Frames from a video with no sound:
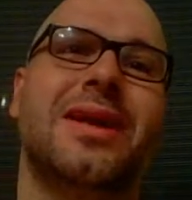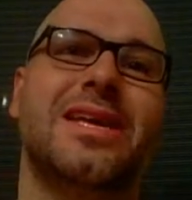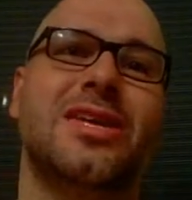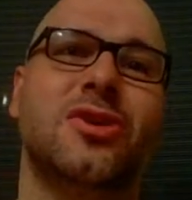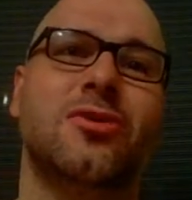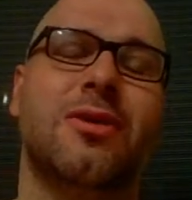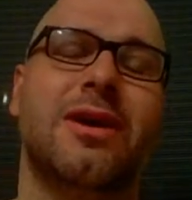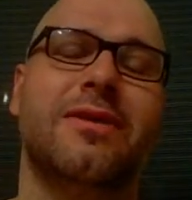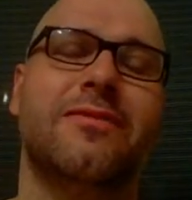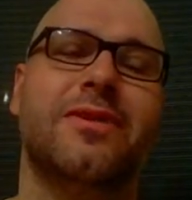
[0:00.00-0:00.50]
And
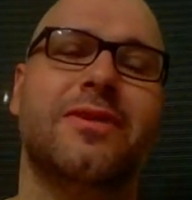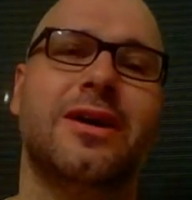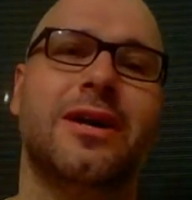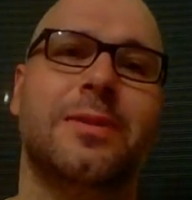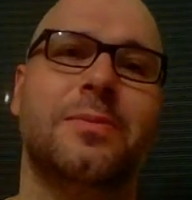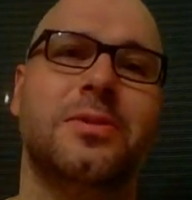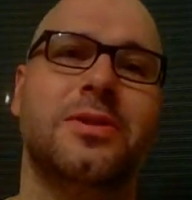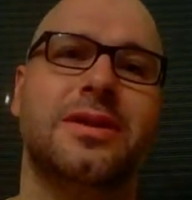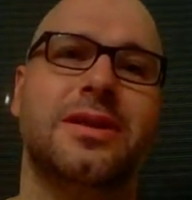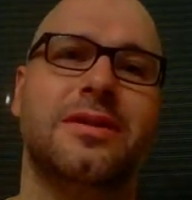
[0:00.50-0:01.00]
you have
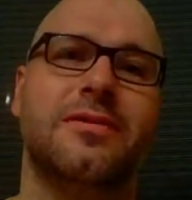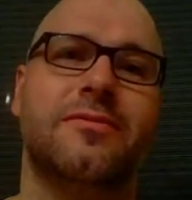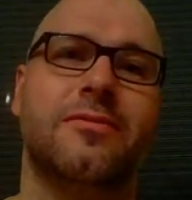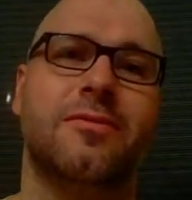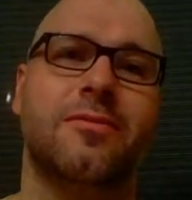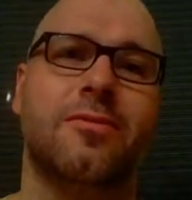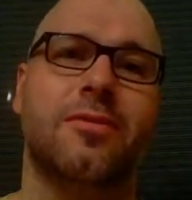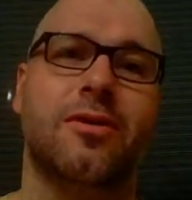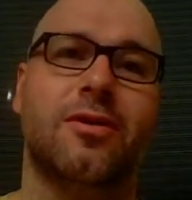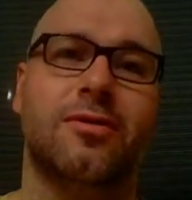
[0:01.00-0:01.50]

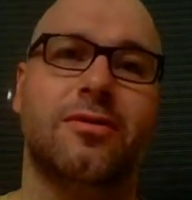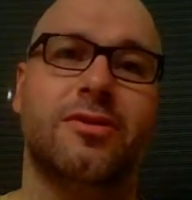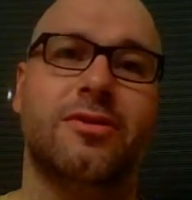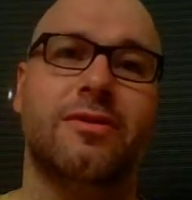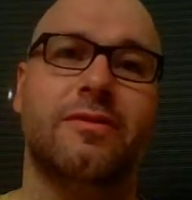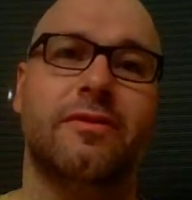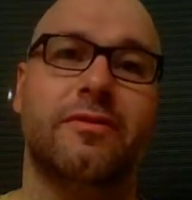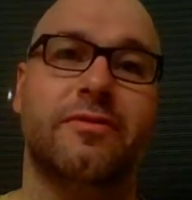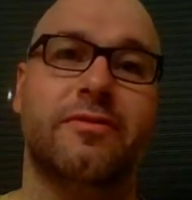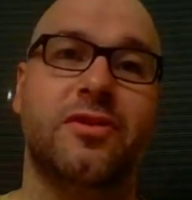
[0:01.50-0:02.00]

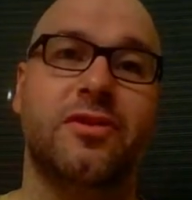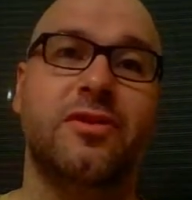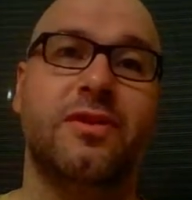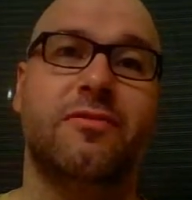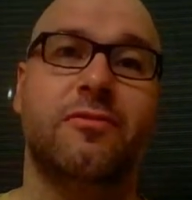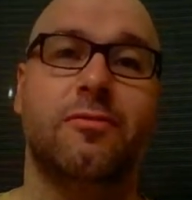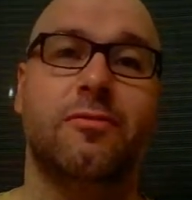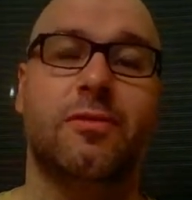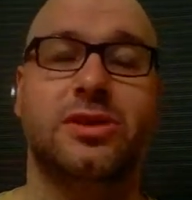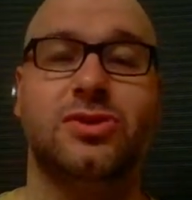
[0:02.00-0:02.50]
a few
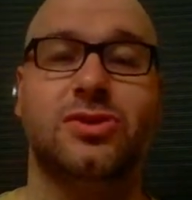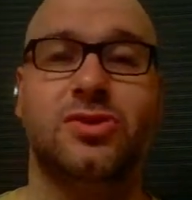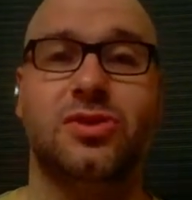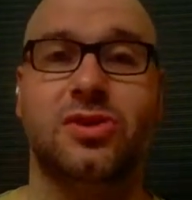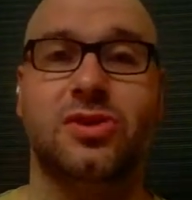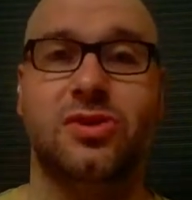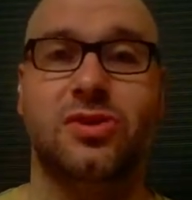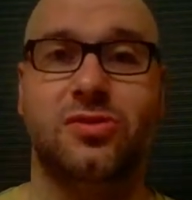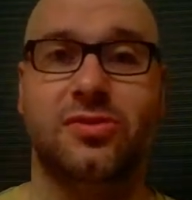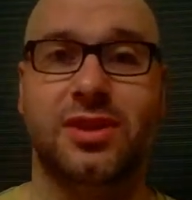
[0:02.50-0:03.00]
different ways you
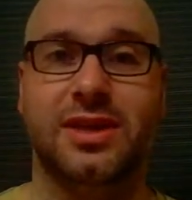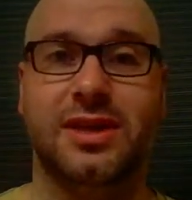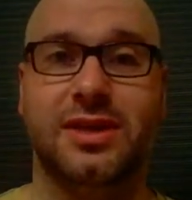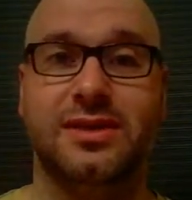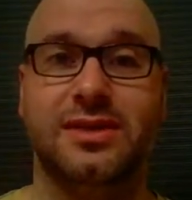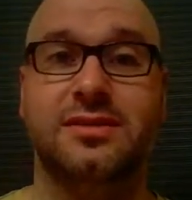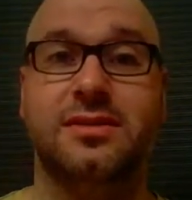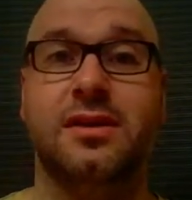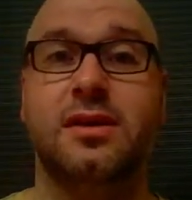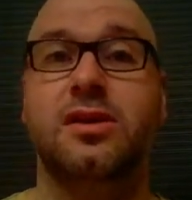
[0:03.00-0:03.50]
can do
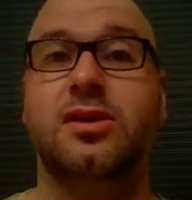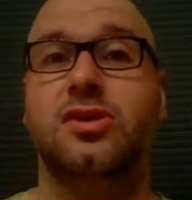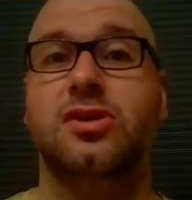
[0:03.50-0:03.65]
this.